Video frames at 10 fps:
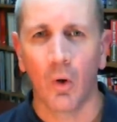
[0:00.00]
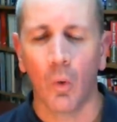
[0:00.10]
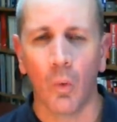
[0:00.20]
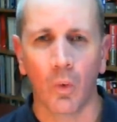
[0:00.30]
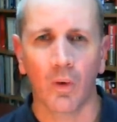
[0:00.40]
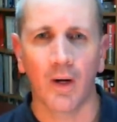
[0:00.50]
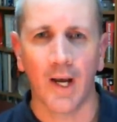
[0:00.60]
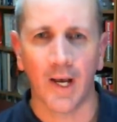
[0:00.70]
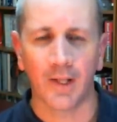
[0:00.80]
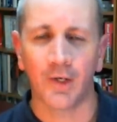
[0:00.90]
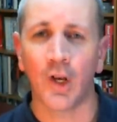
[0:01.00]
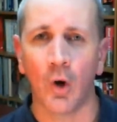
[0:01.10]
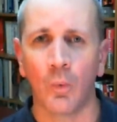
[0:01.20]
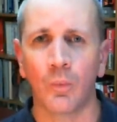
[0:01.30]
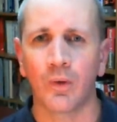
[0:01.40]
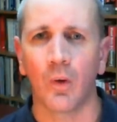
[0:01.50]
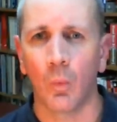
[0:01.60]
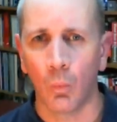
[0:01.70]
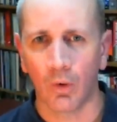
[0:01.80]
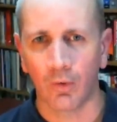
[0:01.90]
or a known
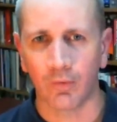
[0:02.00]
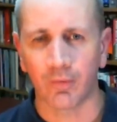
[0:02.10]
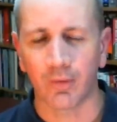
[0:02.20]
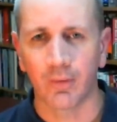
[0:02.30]
word,